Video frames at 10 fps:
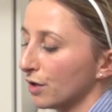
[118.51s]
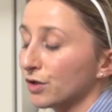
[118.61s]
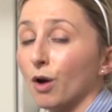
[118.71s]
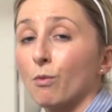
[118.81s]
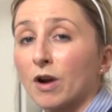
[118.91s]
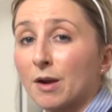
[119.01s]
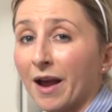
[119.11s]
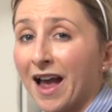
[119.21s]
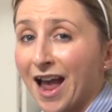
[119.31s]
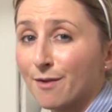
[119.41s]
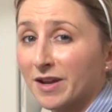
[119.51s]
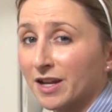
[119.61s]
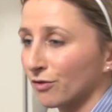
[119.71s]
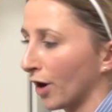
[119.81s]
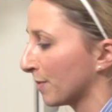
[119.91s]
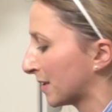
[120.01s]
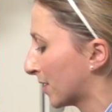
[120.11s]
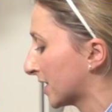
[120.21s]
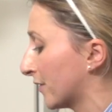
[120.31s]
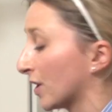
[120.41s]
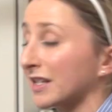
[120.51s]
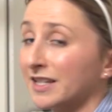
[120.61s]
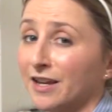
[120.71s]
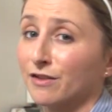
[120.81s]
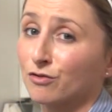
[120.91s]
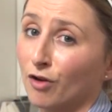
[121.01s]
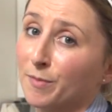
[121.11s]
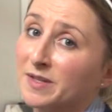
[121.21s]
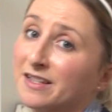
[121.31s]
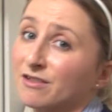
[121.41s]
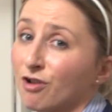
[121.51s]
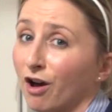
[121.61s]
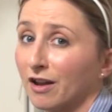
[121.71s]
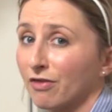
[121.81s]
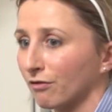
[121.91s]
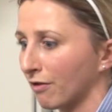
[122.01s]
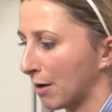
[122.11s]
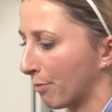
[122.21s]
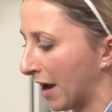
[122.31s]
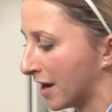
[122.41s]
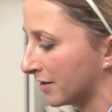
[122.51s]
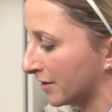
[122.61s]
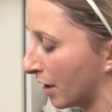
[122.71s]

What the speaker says: Don't worry about how many drops, because if you can see the drops, it's not in the right place.